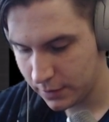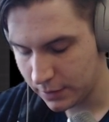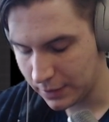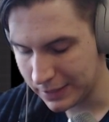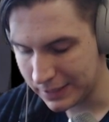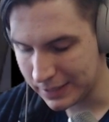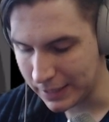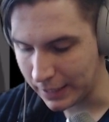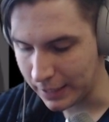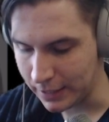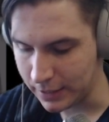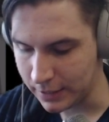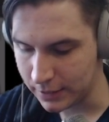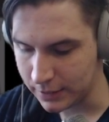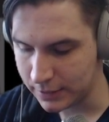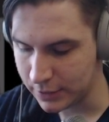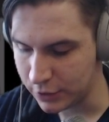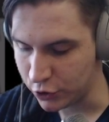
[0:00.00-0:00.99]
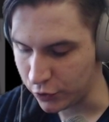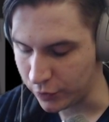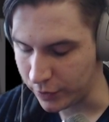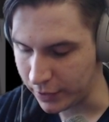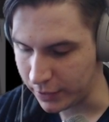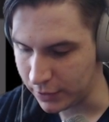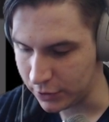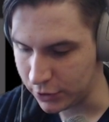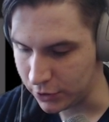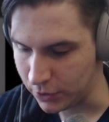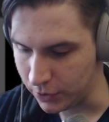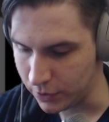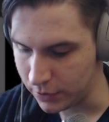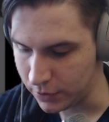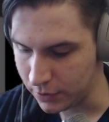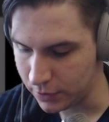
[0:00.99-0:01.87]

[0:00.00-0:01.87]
it's kind of strangely